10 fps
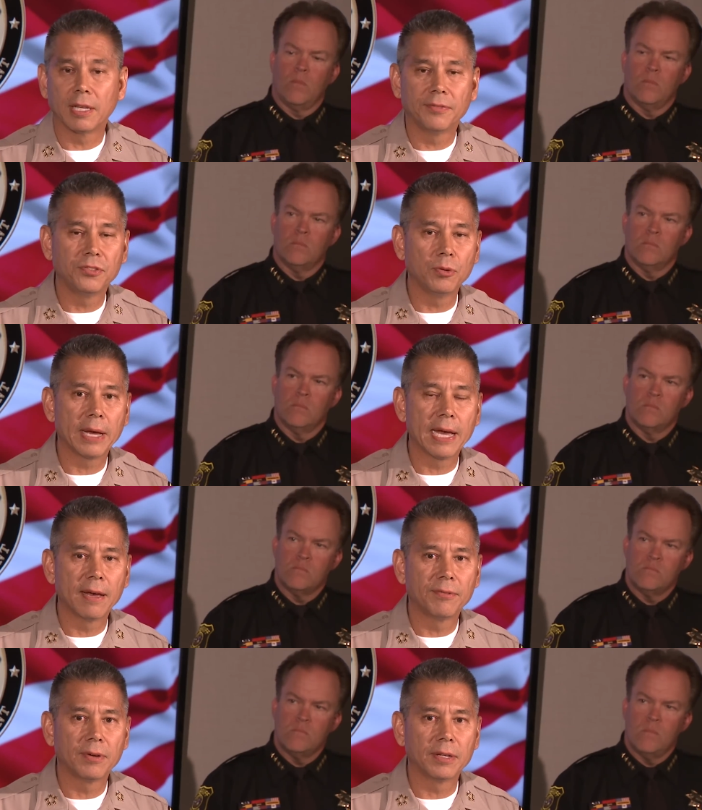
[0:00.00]
Speaker 1: If you
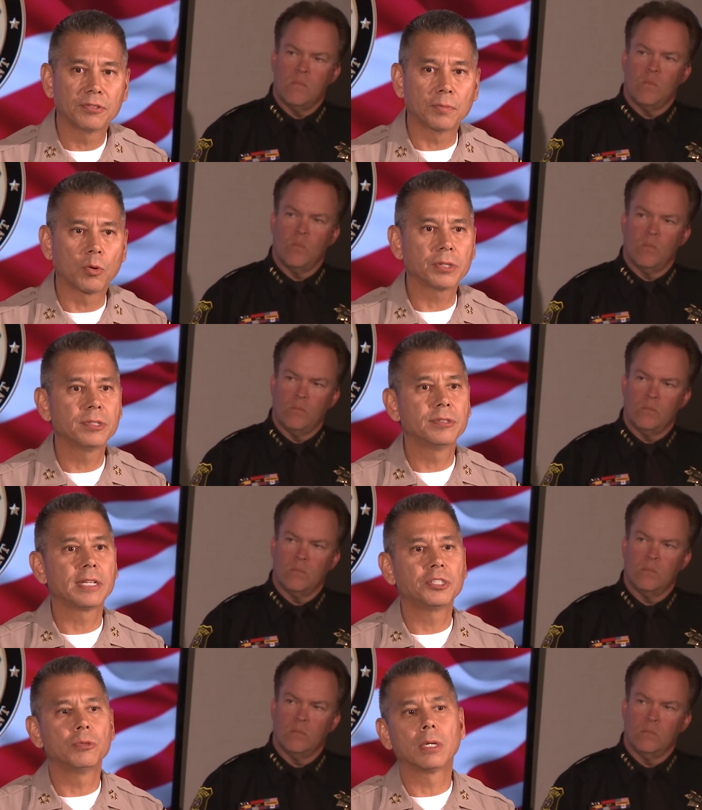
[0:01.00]
have uh, some questions
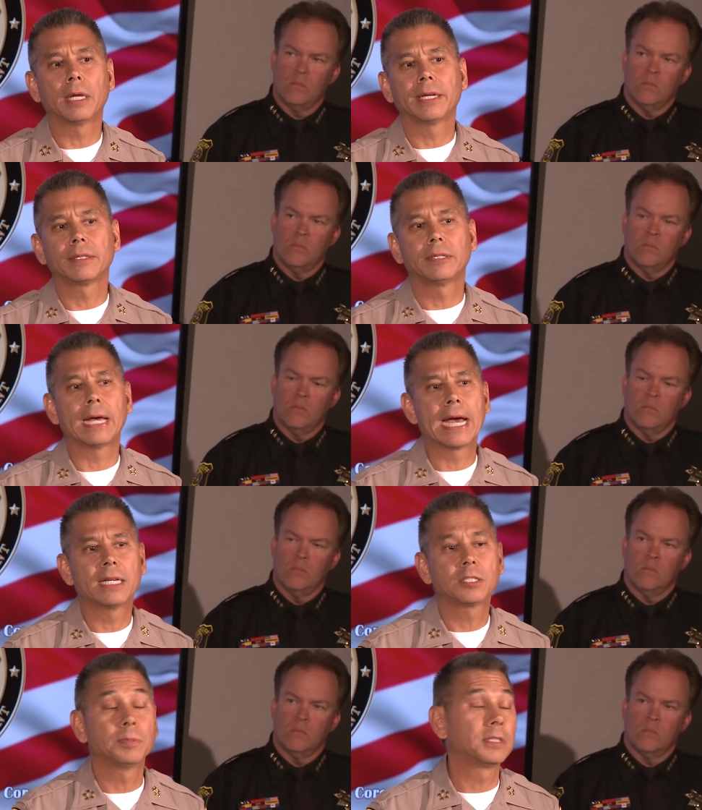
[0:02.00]
that you would like to
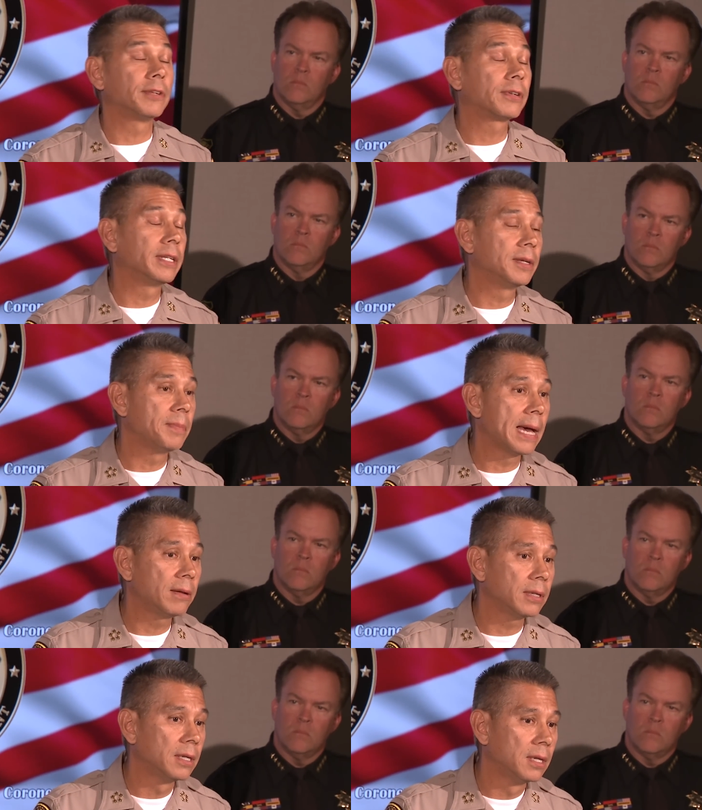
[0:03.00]
ask specifically
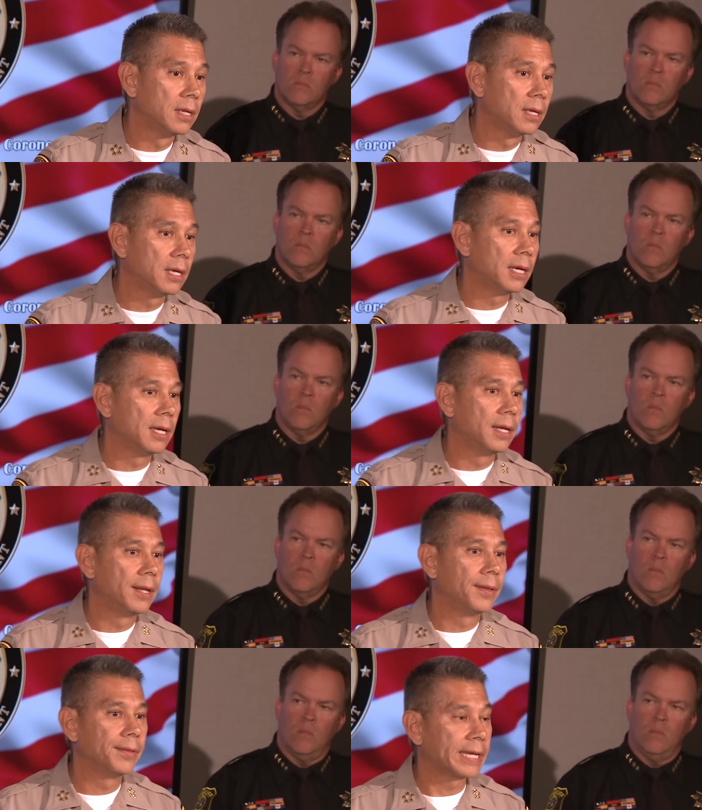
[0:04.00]
about
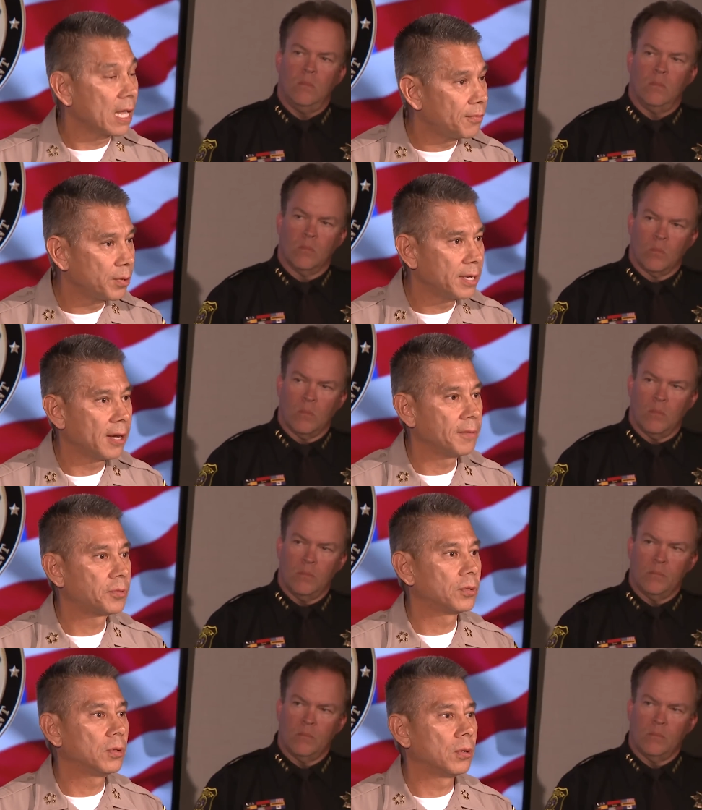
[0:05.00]
uh, the California Highway
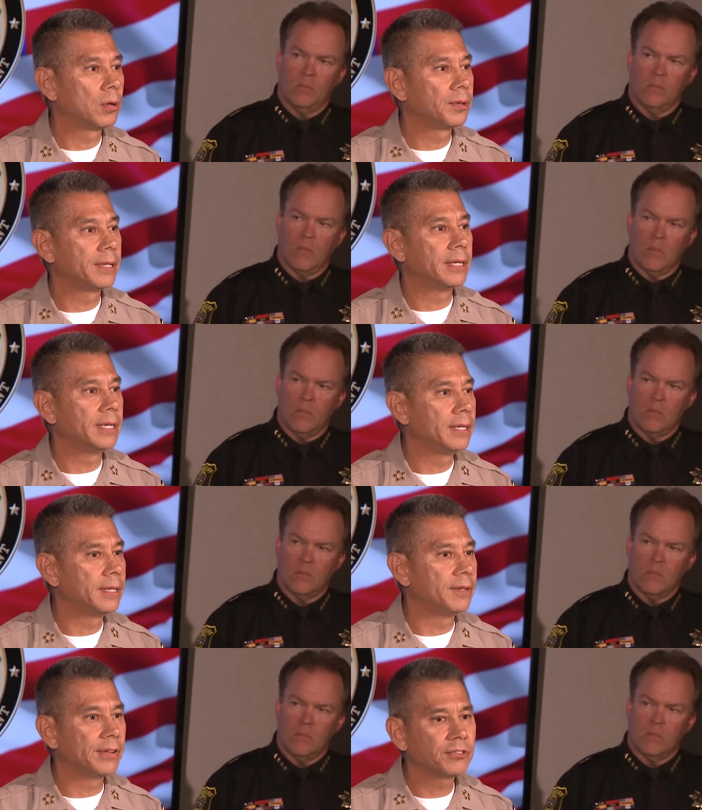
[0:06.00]
Patrol or the,
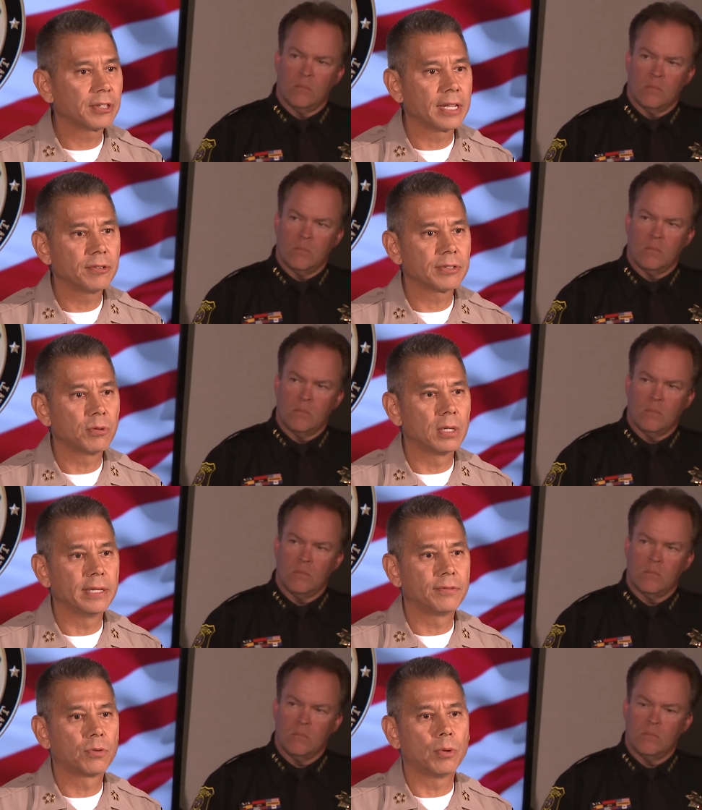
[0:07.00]
the investigators, I would
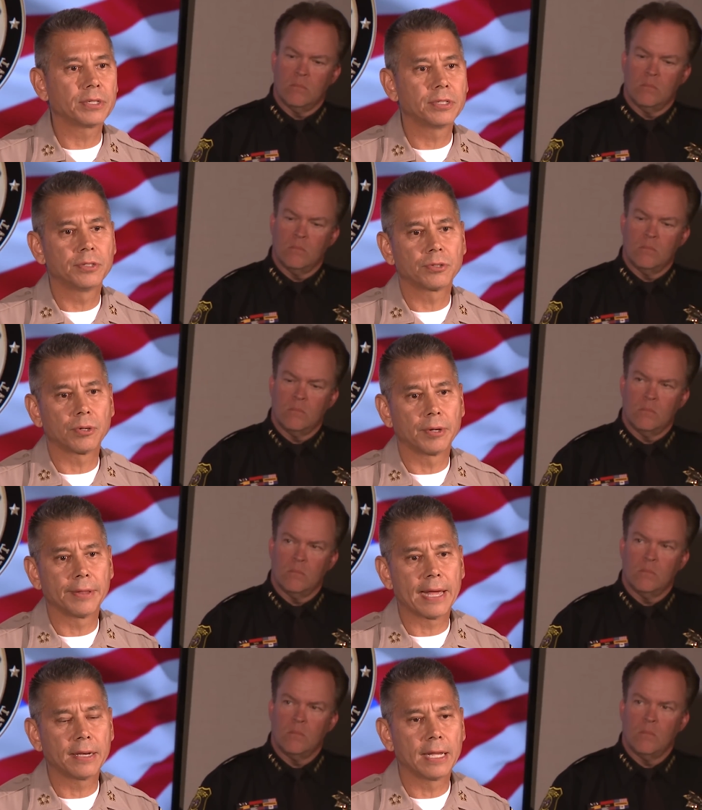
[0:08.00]
leave questions or
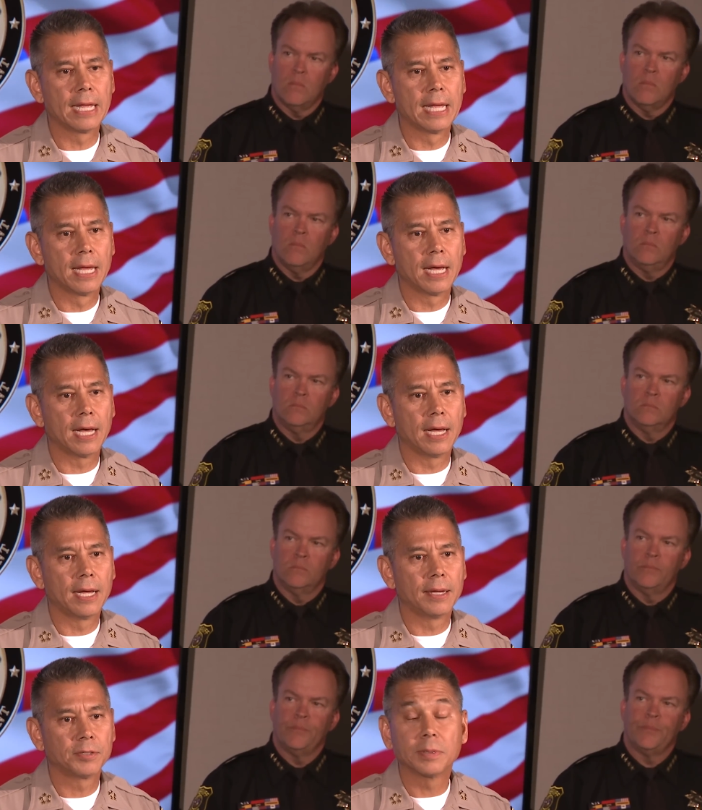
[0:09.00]
that
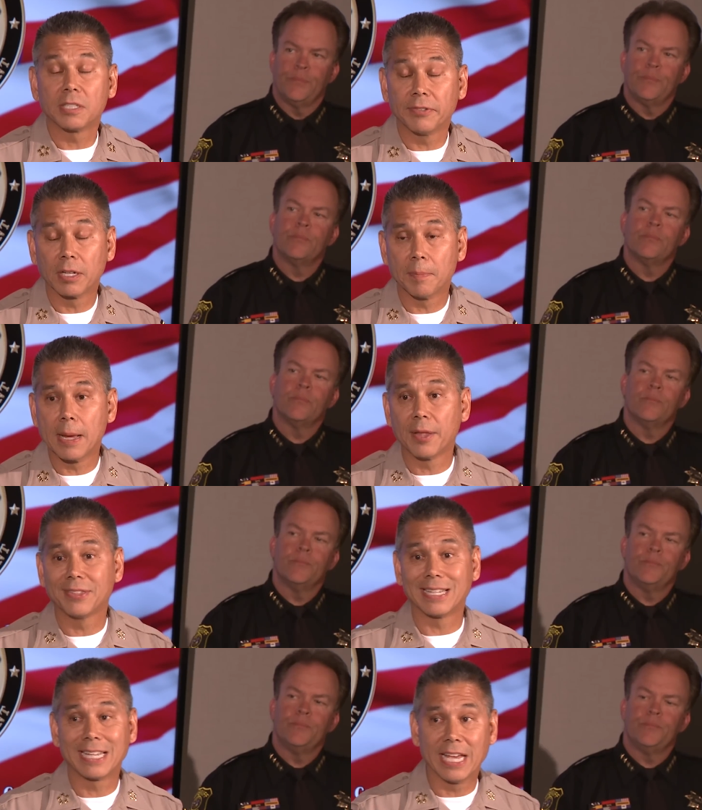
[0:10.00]
uh, specific about
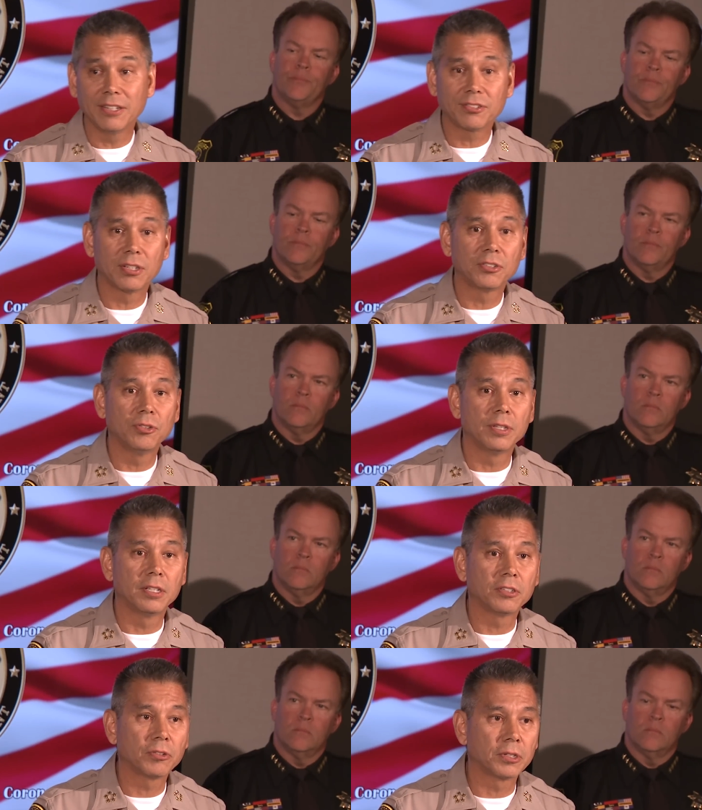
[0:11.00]
the case to the
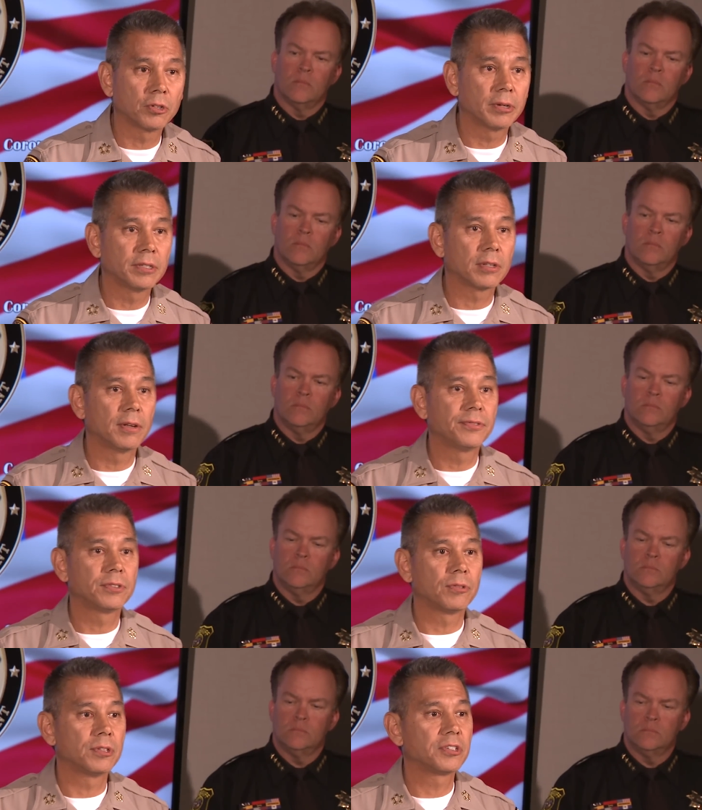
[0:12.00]
district attorney's
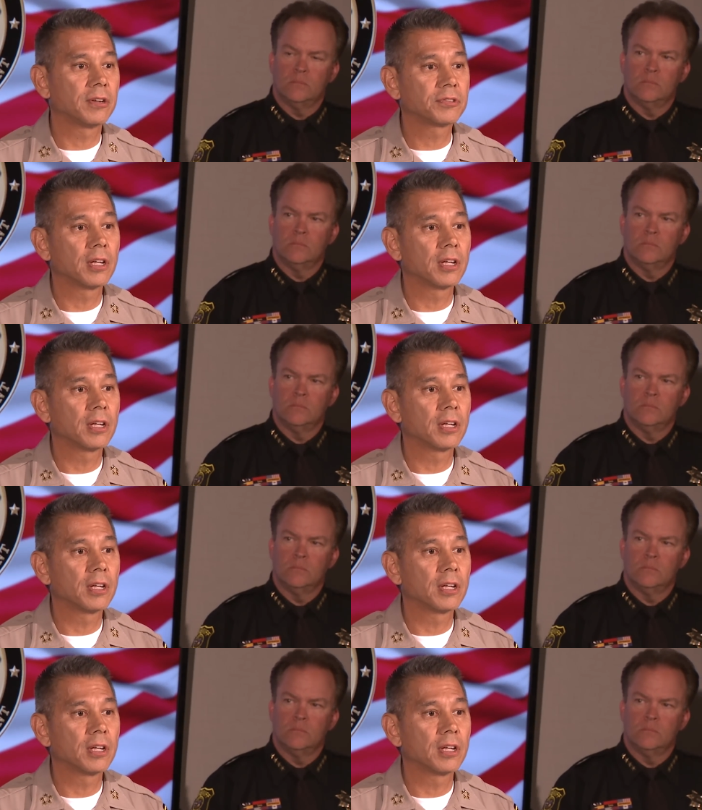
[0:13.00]
office or the sheriff's